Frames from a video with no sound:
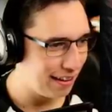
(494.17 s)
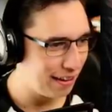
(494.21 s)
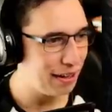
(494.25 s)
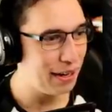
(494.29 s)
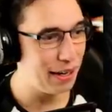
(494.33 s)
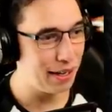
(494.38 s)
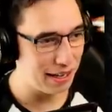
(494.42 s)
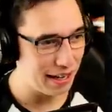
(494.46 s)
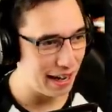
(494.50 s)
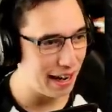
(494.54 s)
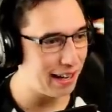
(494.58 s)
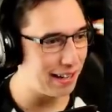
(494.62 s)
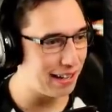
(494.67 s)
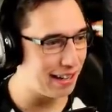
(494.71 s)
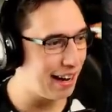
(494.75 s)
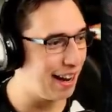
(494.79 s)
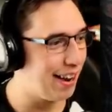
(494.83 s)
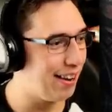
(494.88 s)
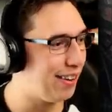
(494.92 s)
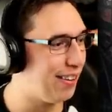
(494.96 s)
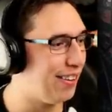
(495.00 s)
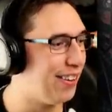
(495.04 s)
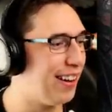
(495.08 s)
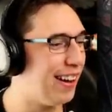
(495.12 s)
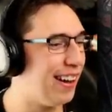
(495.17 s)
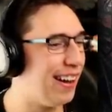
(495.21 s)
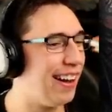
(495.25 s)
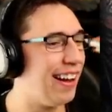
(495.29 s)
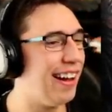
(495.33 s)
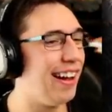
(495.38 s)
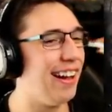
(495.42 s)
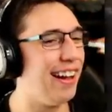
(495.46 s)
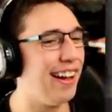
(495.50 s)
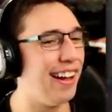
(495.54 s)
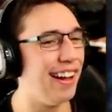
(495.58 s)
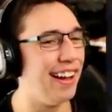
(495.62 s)
He dead
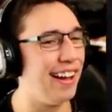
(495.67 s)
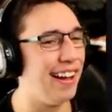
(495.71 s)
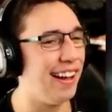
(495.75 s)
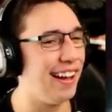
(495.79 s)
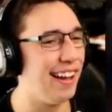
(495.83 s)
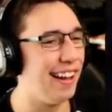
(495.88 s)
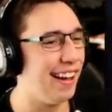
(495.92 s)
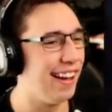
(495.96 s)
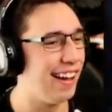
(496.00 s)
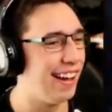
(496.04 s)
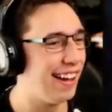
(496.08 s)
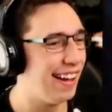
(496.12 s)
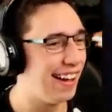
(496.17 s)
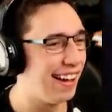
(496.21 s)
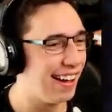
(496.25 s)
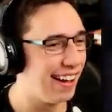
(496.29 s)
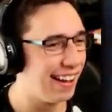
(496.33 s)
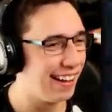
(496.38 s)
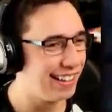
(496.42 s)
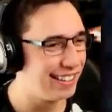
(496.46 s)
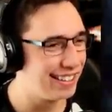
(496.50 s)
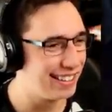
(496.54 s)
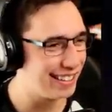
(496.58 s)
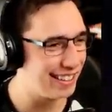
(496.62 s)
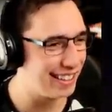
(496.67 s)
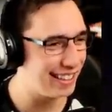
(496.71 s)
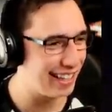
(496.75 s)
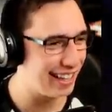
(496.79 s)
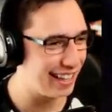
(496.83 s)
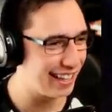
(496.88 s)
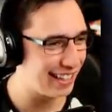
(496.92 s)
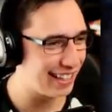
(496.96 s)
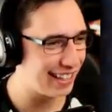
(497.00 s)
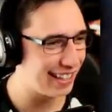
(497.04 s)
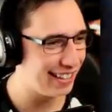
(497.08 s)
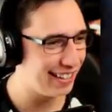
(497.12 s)
now? Sick.
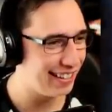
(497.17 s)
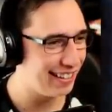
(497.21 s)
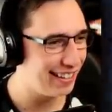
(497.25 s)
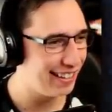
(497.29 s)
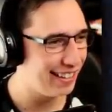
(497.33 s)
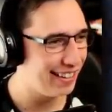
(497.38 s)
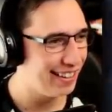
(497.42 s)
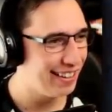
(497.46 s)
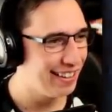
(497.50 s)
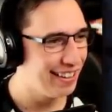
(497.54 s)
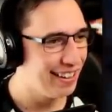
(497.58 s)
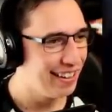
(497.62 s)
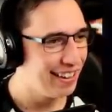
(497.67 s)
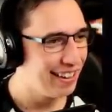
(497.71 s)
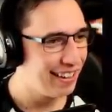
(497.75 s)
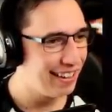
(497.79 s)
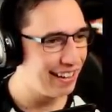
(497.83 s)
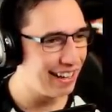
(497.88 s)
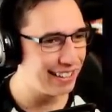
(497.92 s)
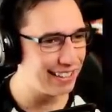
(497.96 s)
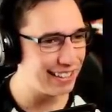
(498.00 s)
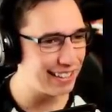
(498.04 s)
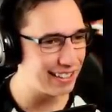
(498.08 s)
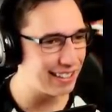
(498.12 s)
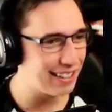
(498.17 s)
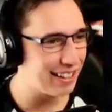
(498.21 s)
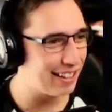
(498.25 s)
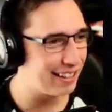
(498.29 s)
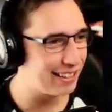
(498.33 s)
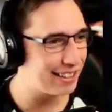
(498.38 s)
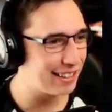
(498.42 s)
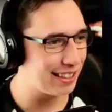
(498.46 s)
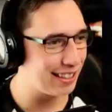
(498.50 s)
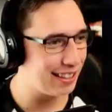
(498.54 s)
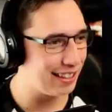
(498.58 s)
I just got some